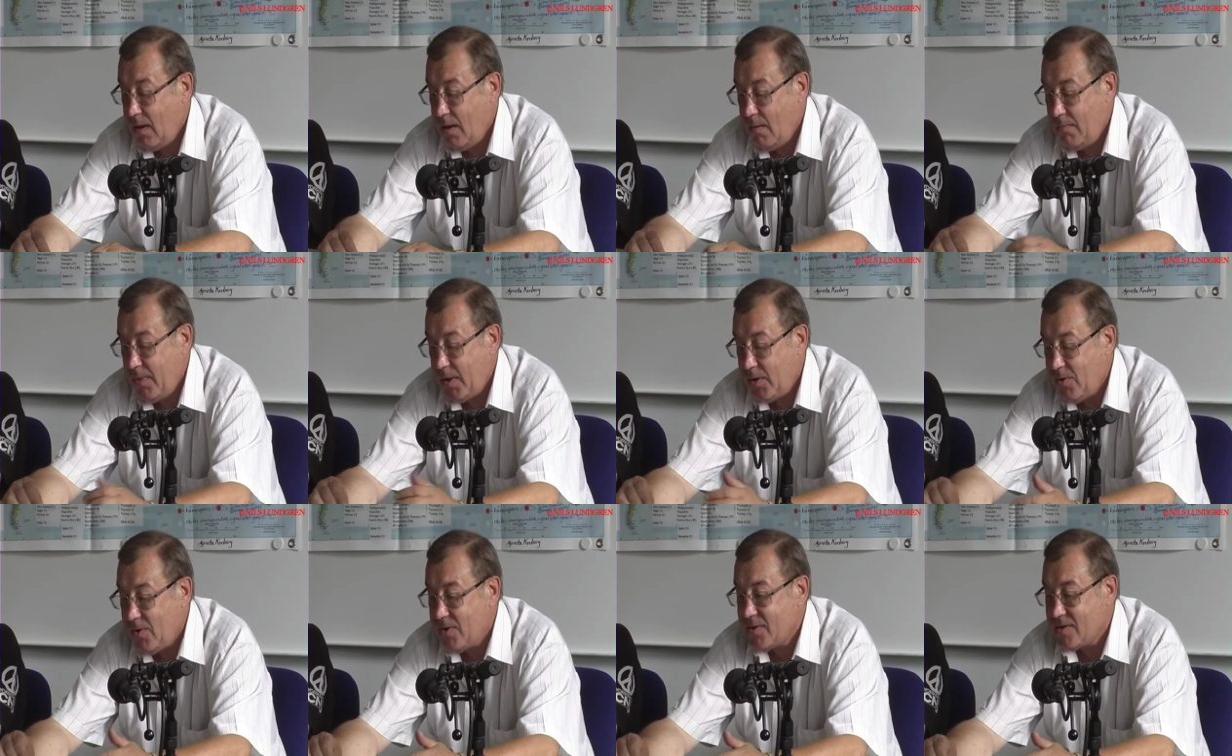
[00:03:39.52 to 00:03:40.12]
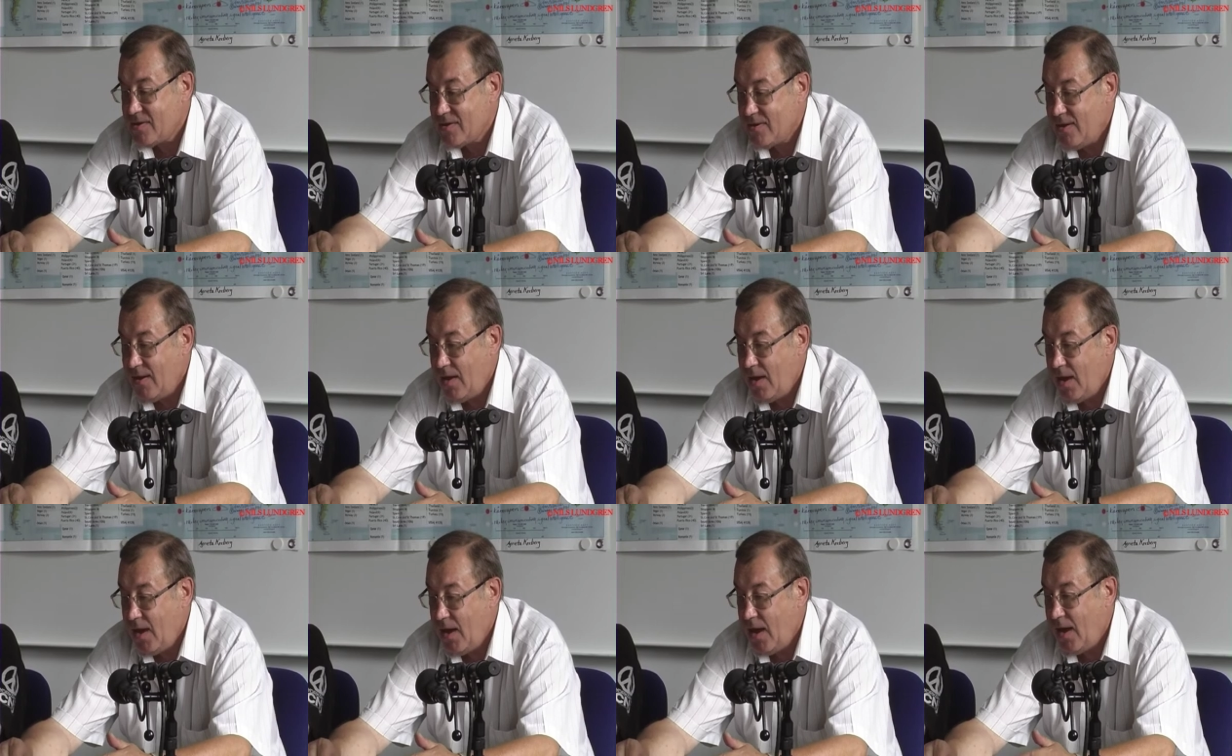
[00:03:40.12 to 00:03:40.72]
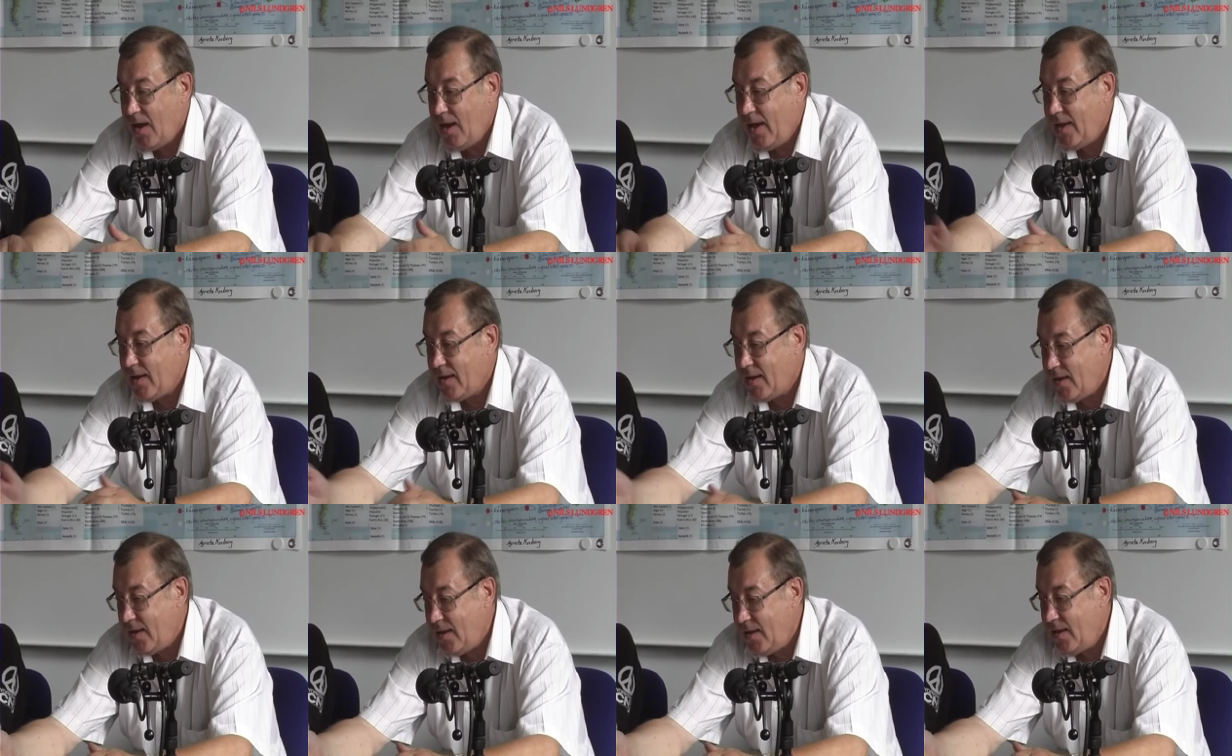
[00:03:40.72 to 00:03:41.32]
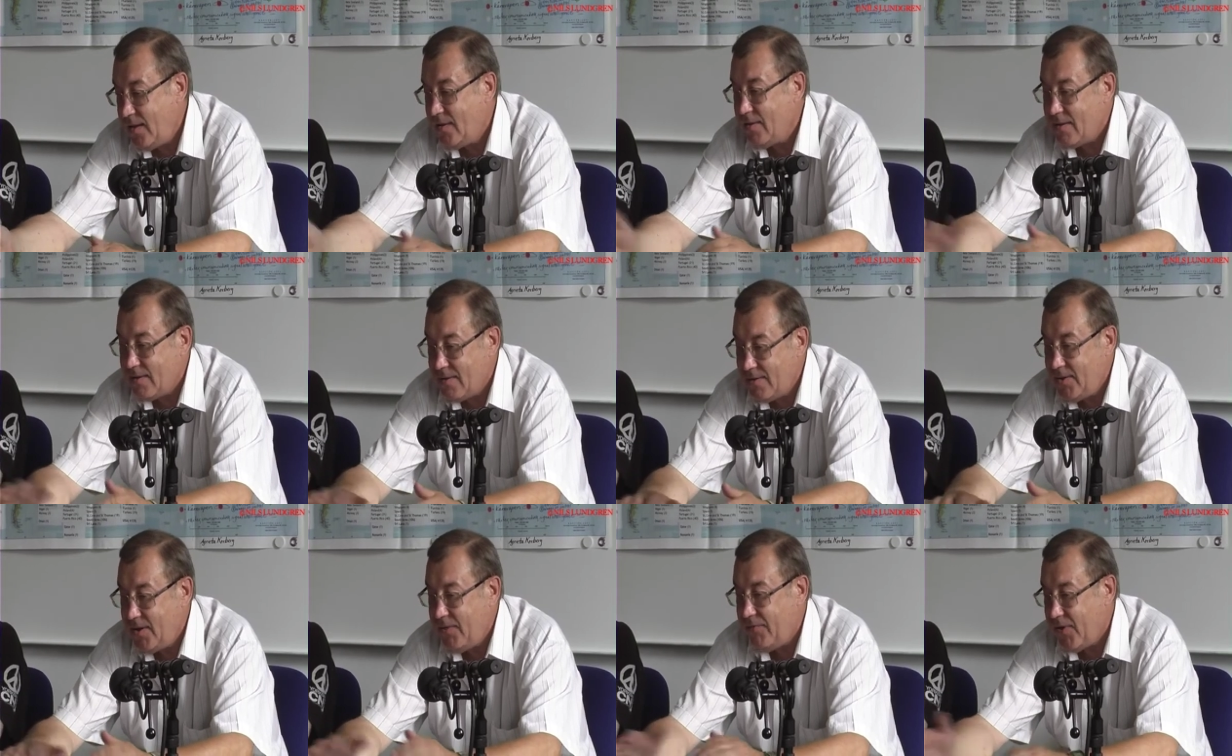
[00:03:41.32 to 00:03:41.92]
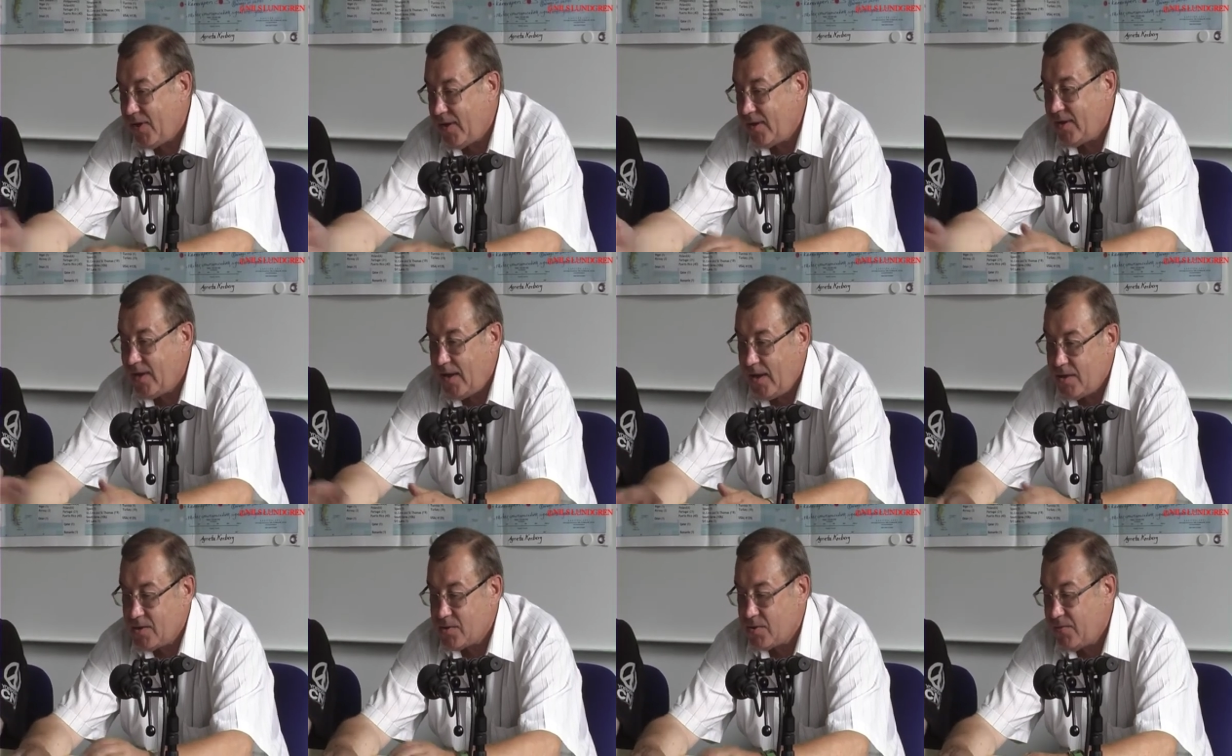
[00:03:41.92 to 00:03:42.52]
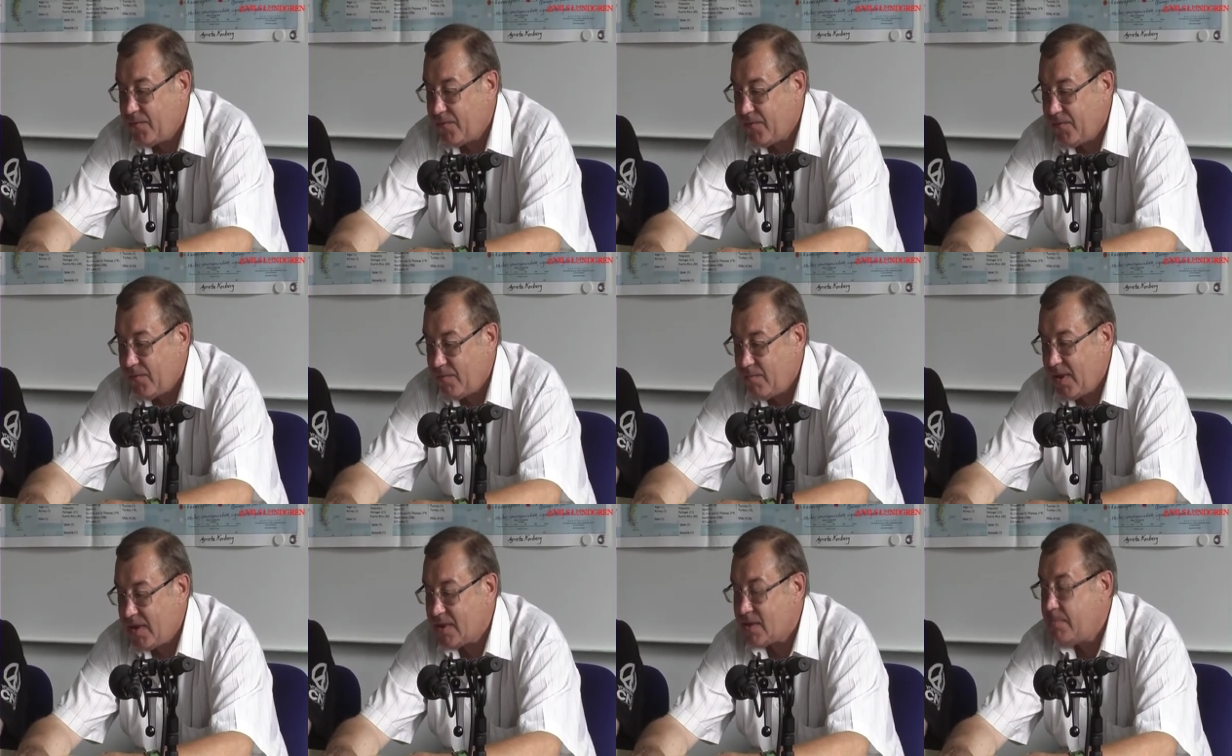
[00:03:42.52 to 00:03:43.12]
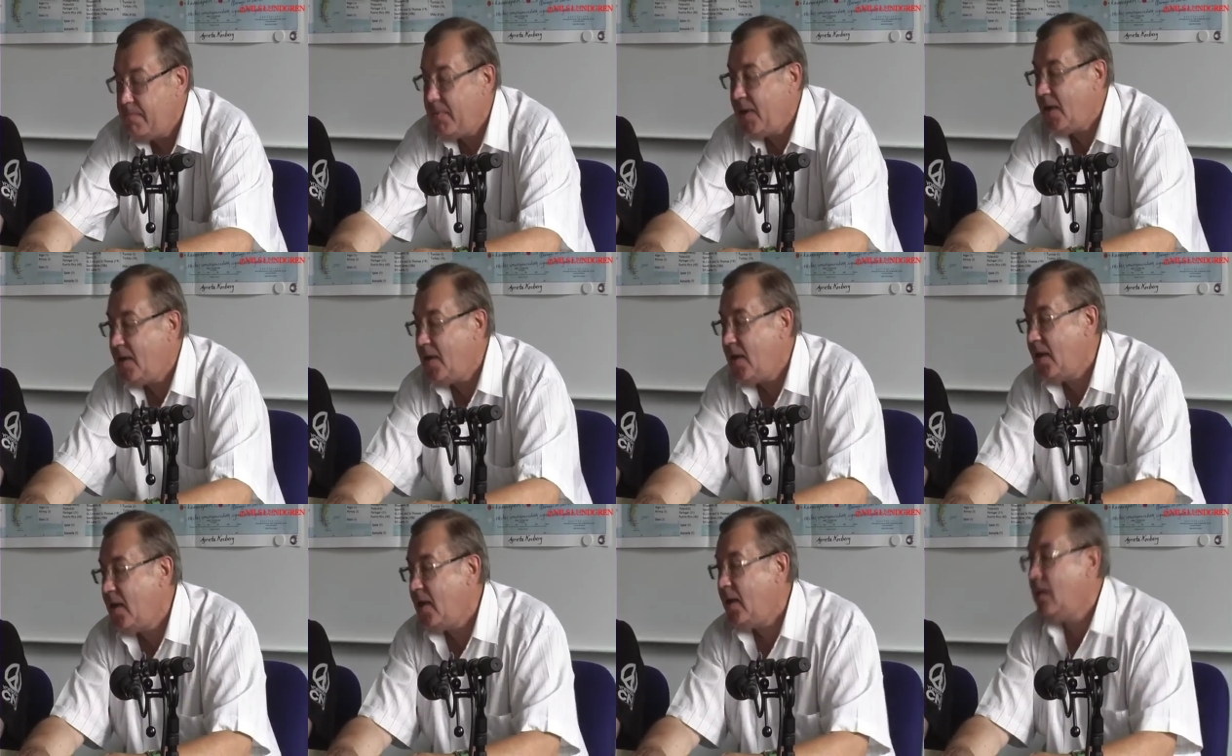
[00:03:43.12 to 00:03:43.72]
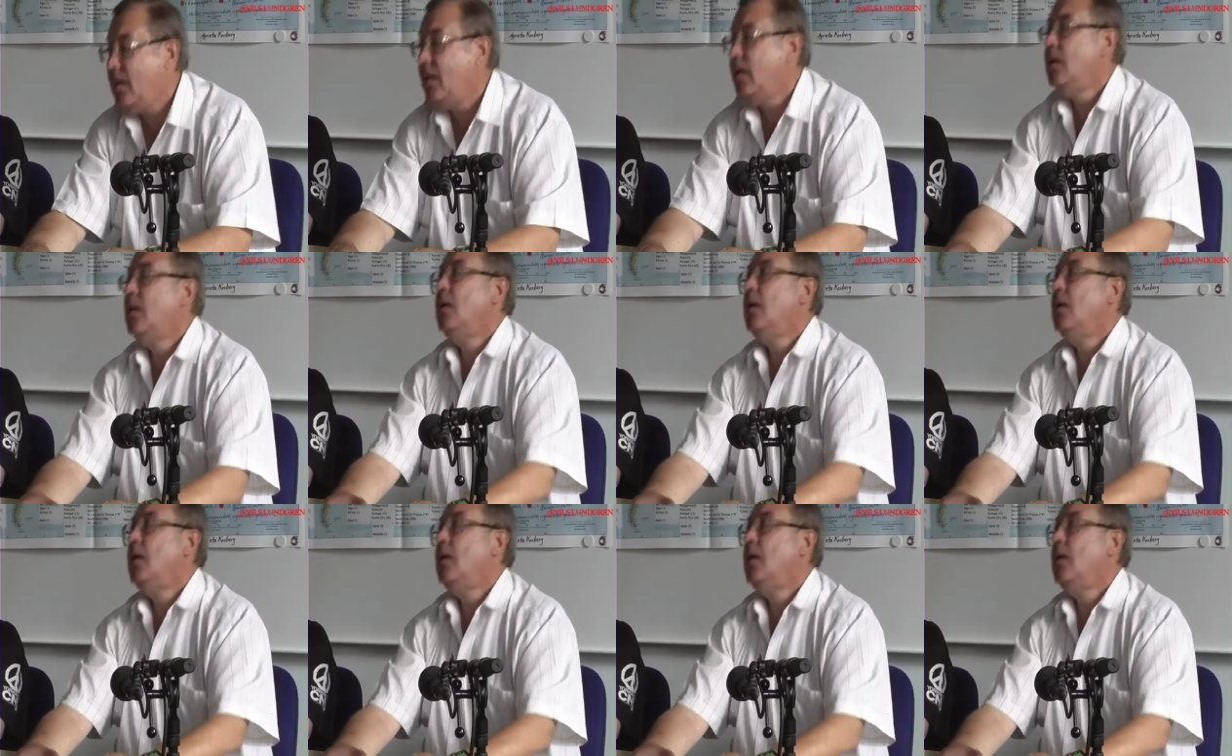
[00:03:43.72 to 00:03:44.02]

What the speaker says: Because like in different kinds of mass media,